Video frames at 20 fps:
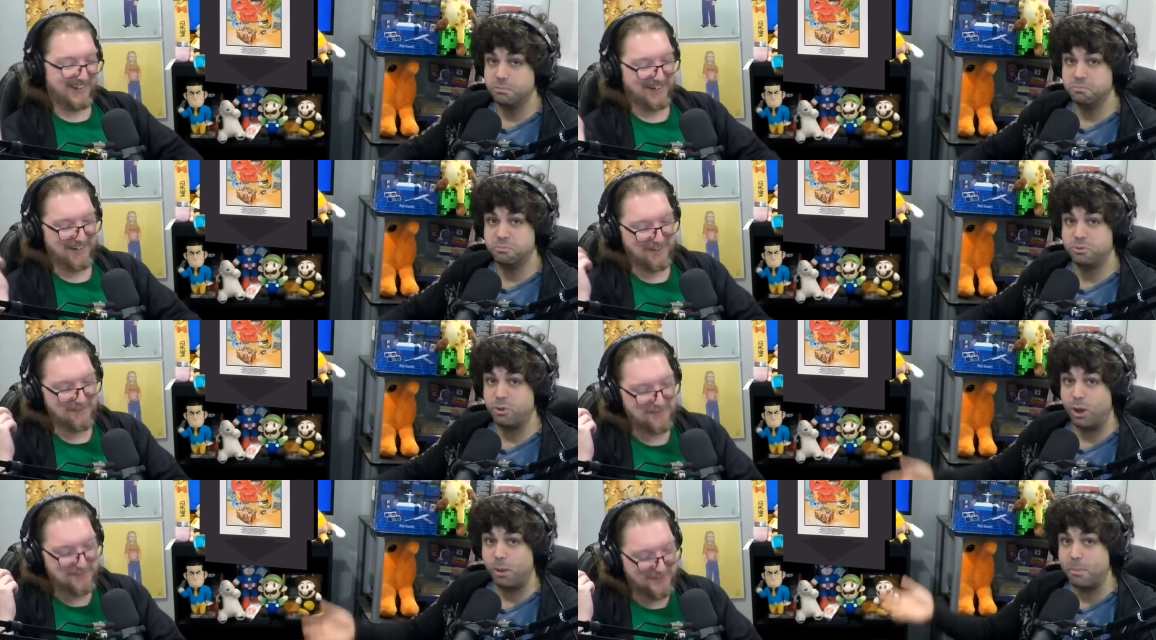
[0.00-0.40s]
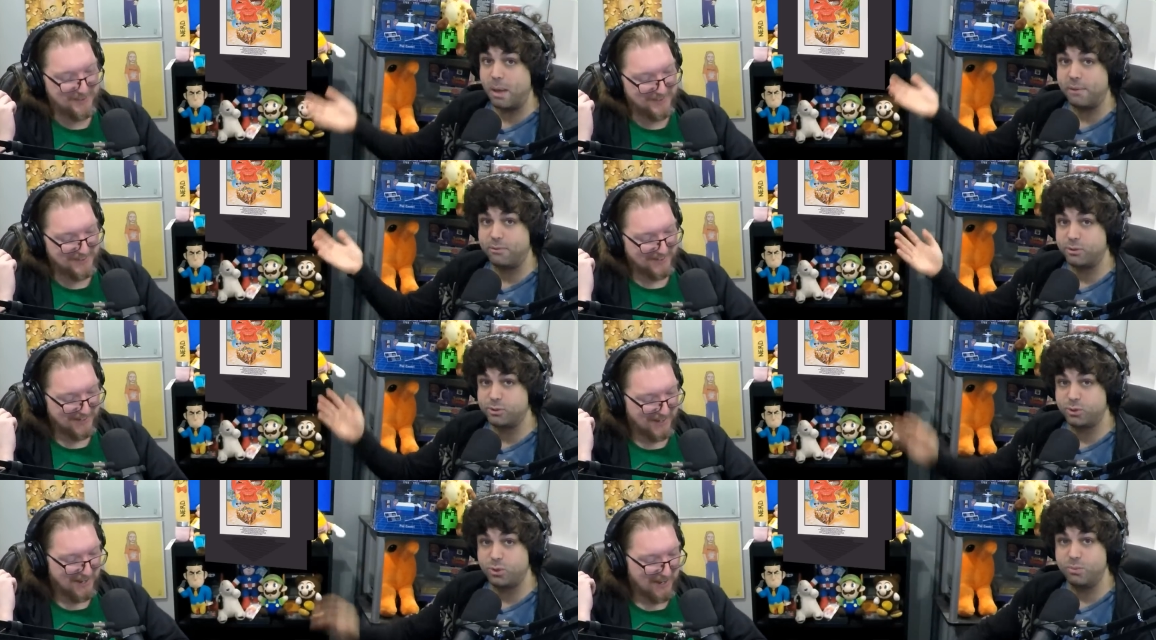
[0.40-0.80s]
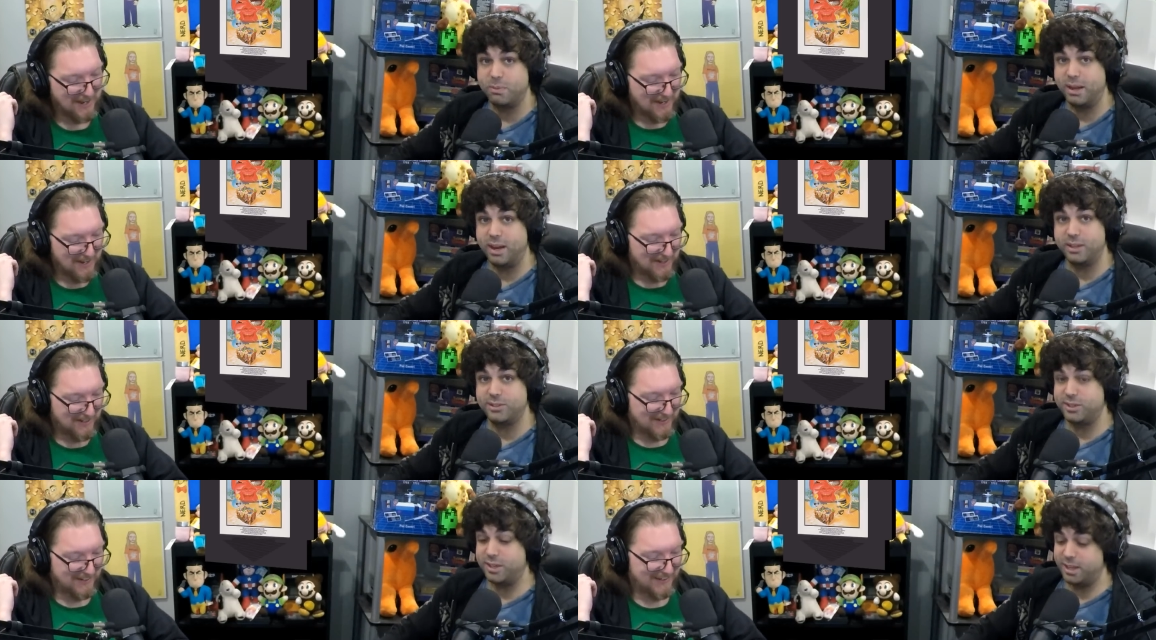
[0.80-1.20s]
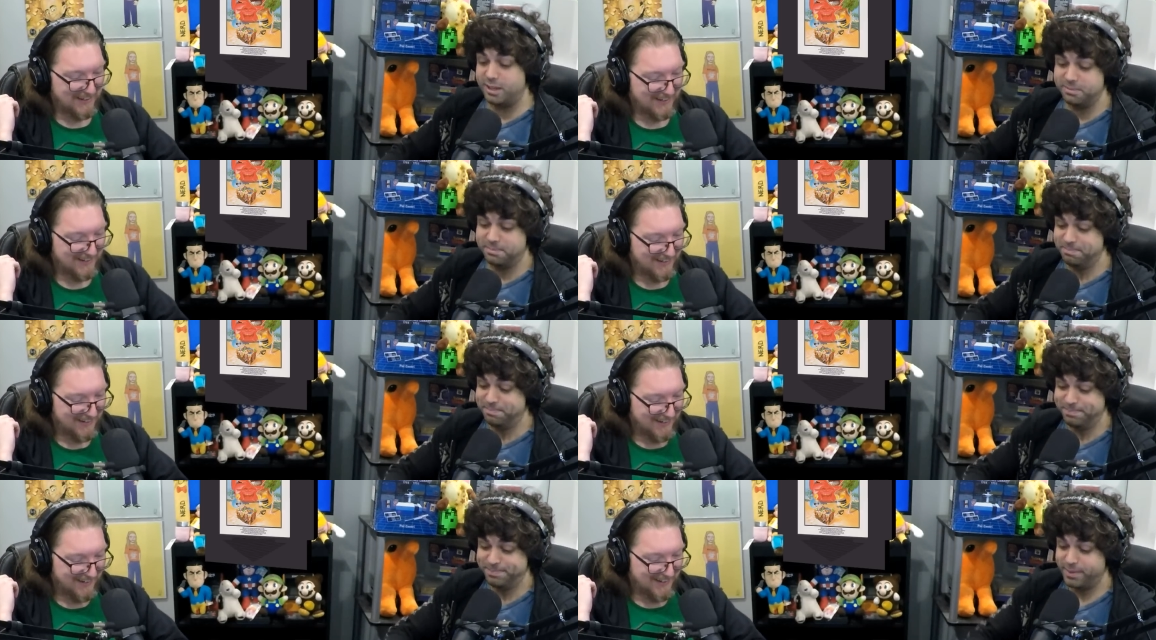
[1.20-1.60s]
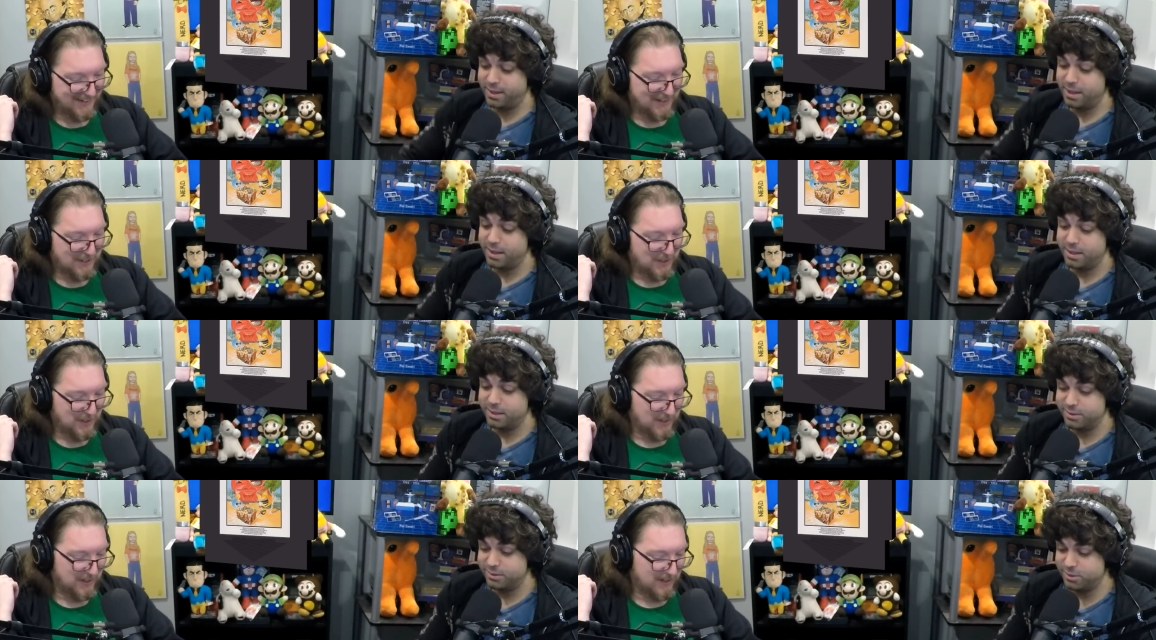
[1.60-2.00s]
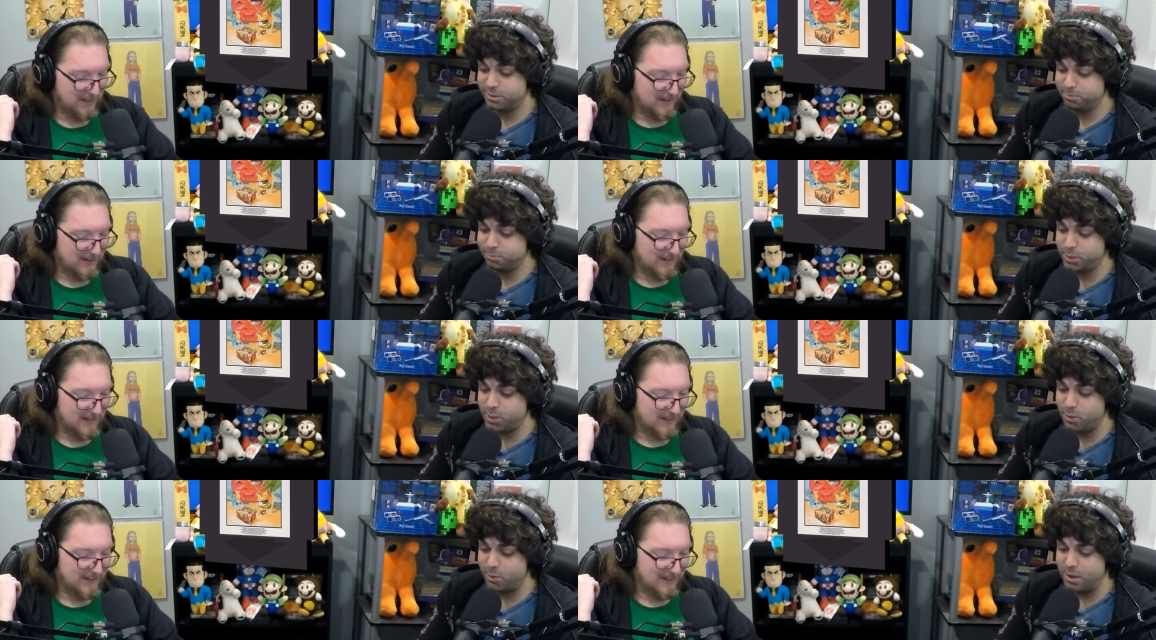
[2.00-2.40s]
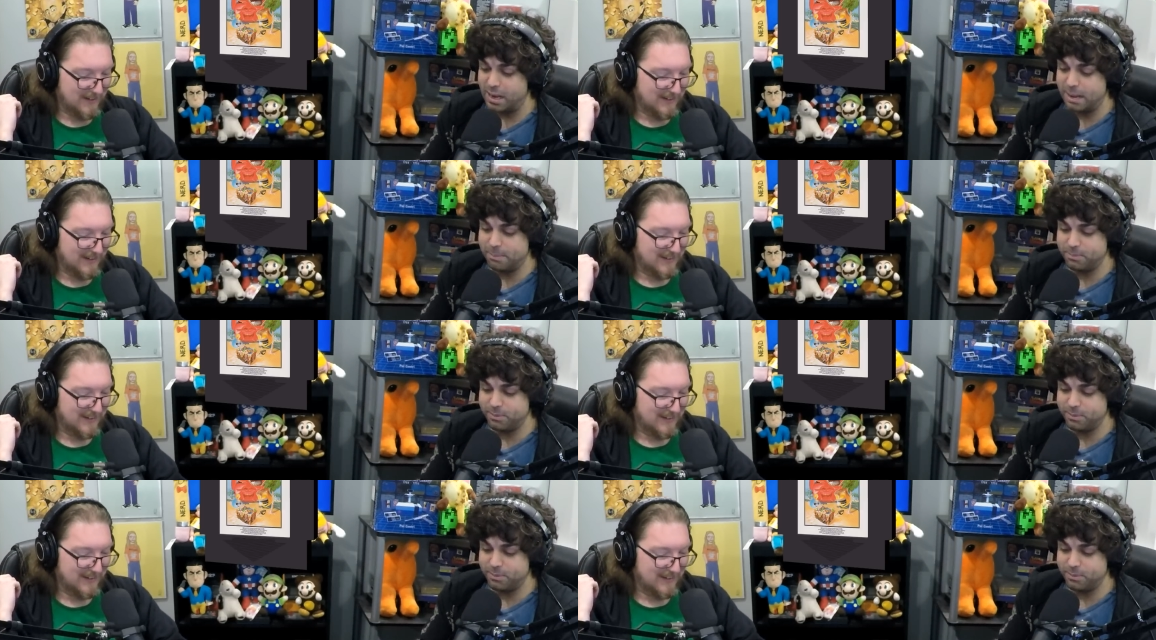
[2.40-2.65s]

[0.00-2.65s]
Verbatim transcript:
Speaker 1: talked about for two minutes, Ian. Just blow it up.